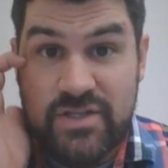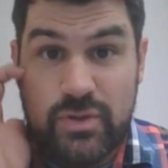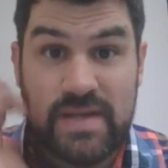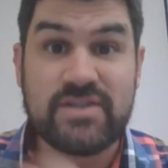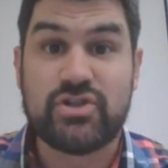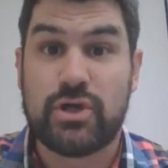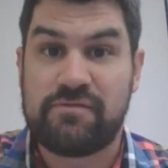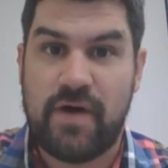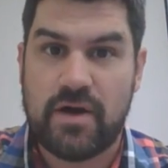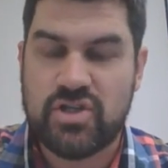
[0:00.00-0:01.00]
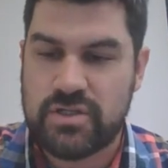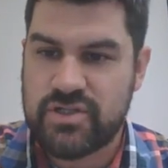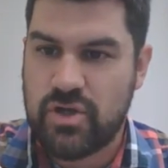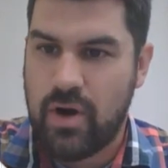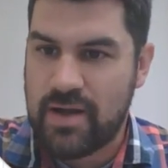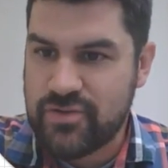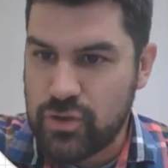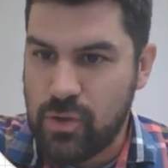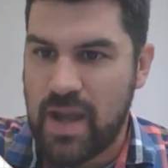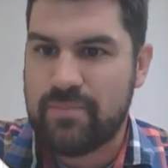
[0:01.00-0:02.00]
to insert a function. So I
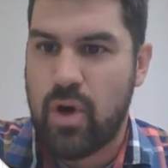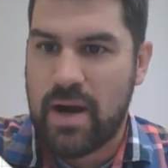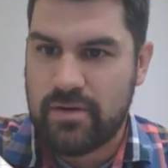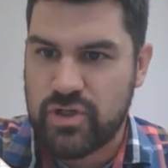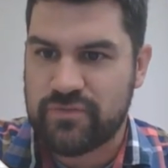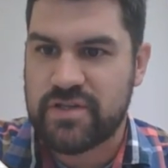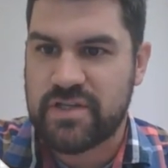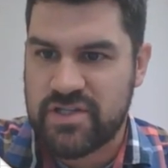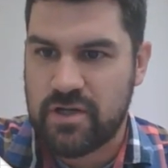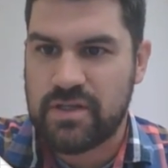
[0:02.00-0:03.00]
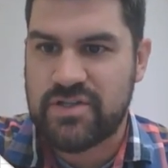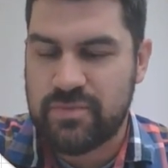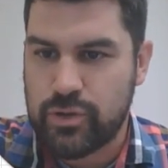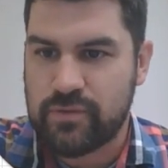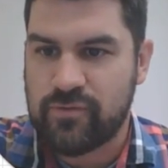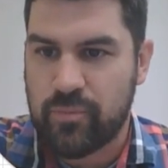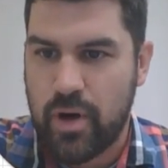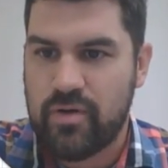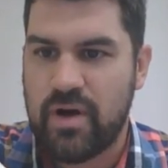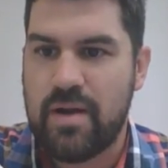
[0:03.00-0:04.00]
do like Microsoft Excel. It's a beautiful
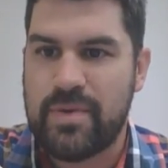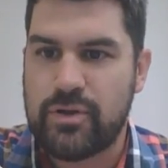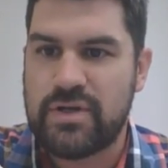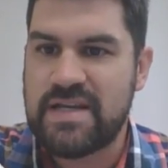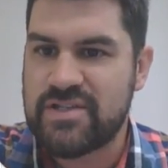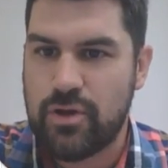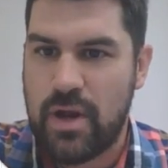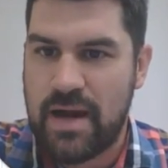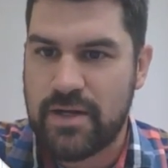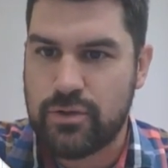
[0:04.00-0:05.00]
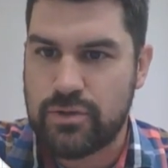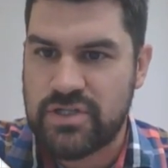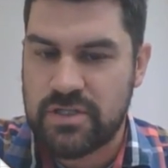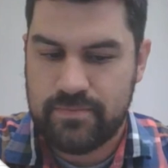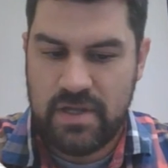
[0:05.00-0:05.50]
program, but you need to know how to use it.